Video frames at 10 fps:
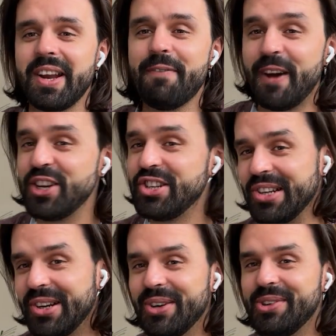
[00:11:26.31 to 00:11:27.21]

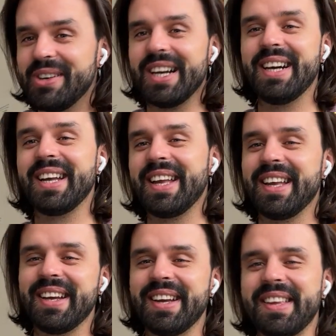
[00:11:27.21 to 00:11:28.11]
official
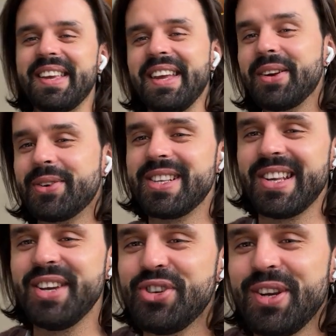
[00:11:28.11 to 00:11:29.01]

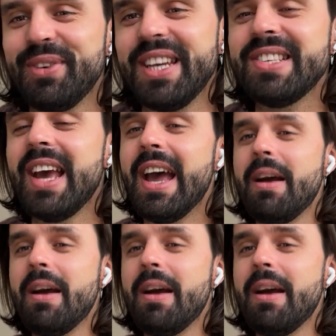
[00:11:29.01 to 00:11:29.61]
categorization of it,